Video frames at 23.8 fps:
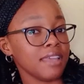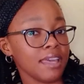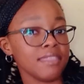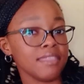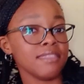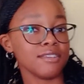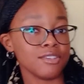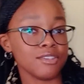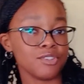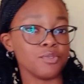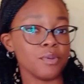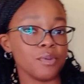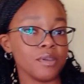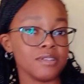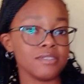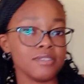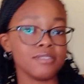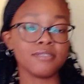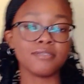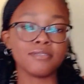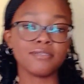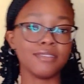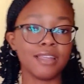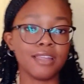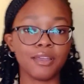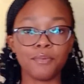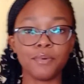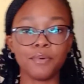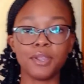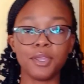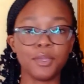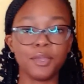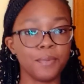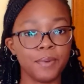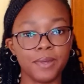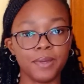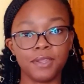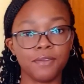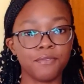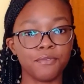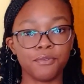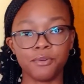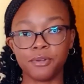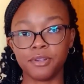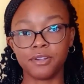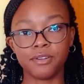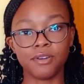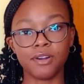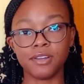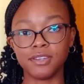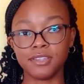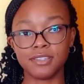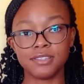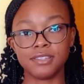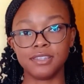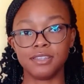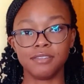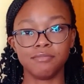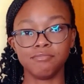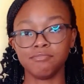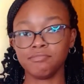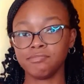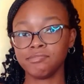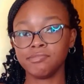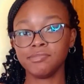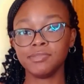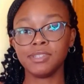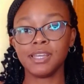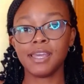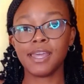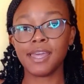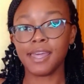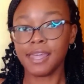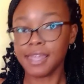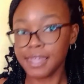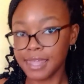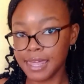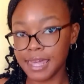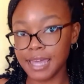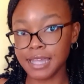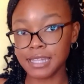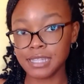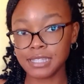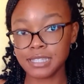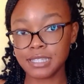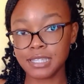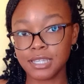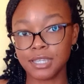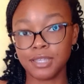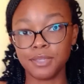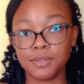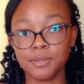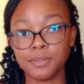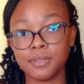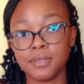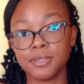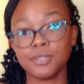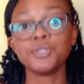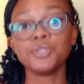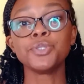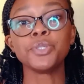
Get this dress. Like, what are you waiting for, honestly? Get you this